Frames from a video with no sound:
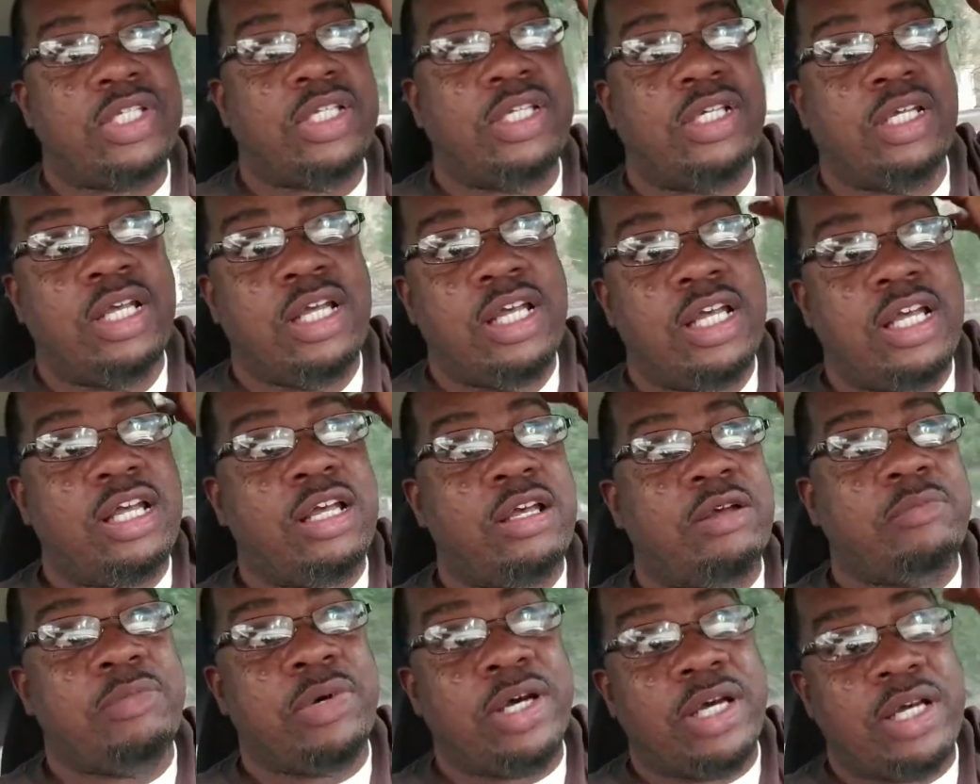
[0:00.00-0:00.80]

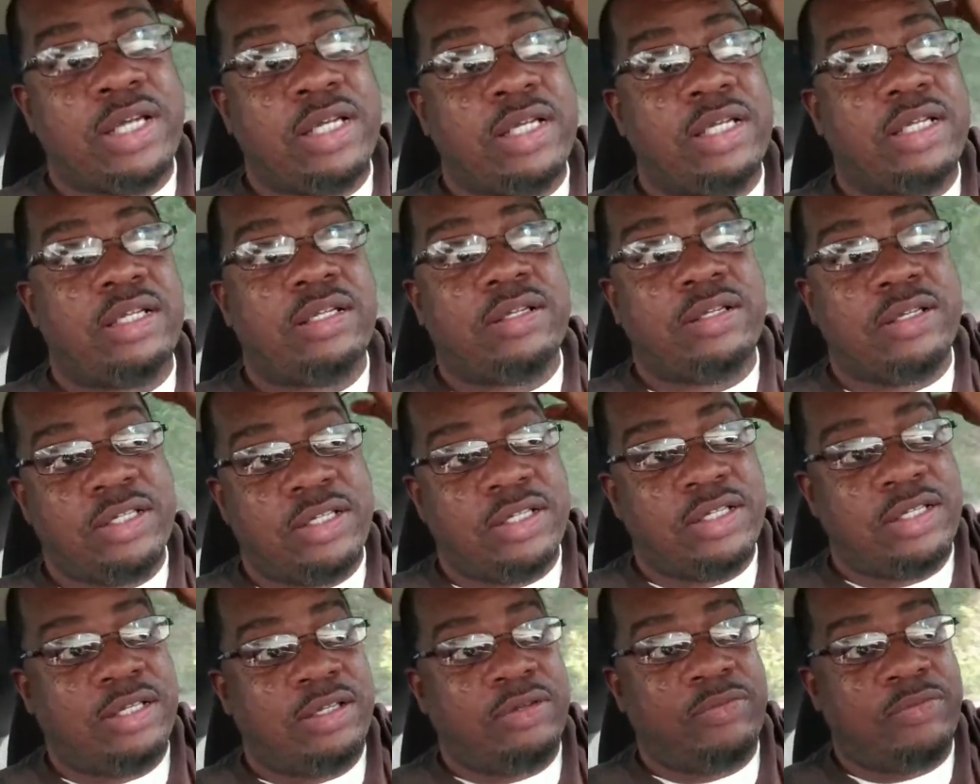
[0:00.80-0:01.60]
But
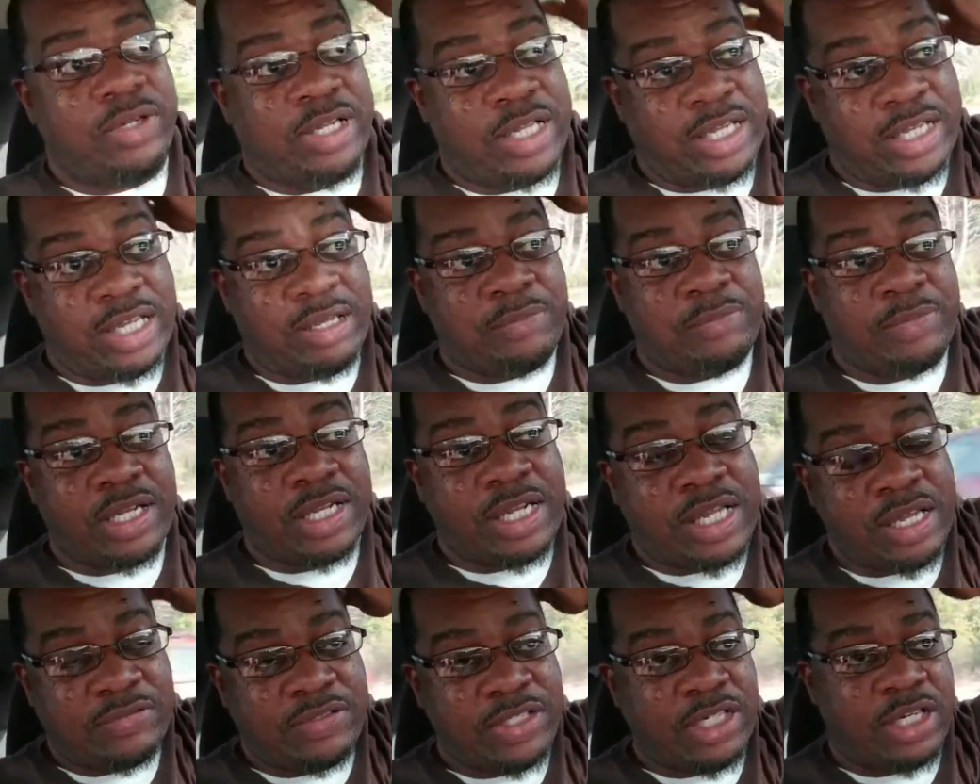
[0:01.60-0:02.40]
when I gave my
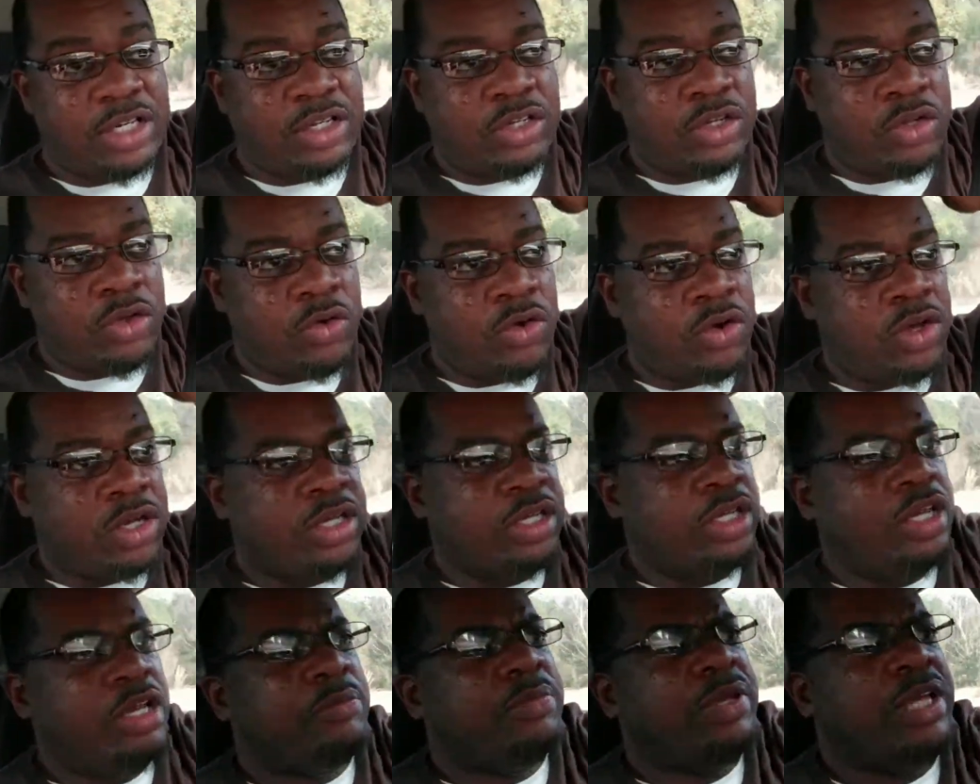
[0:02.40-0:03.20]
life to the
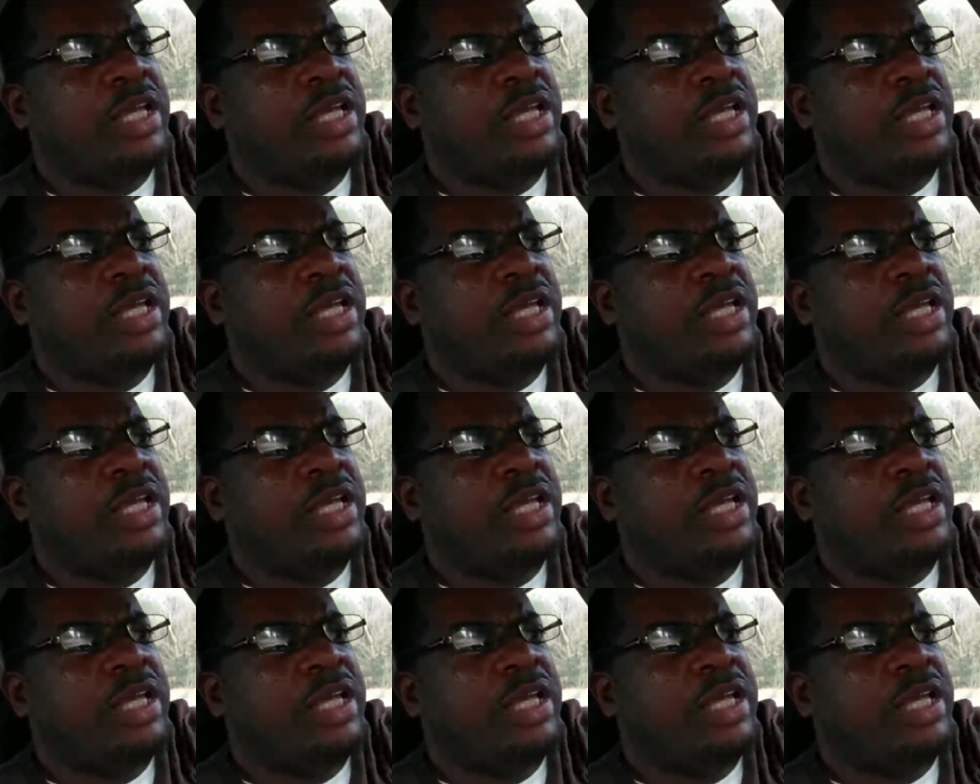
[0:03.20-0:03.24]
Lord.